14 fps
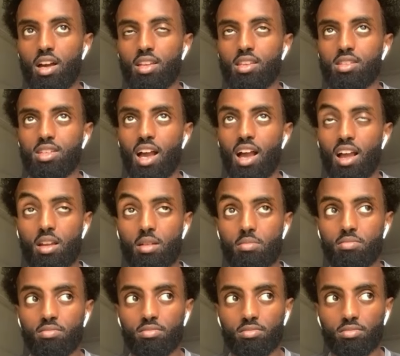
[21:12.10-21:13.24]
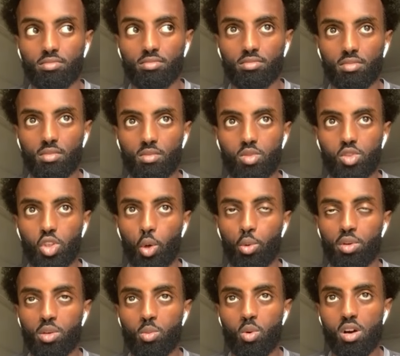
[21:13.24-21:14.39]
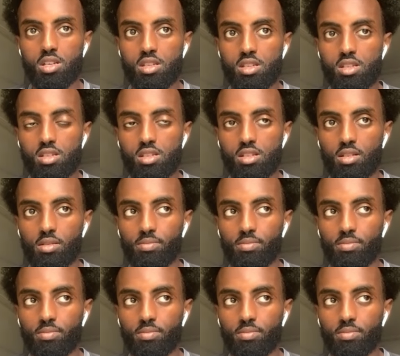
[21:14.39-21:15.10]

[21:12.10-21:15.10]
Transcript: At the time, Tony was.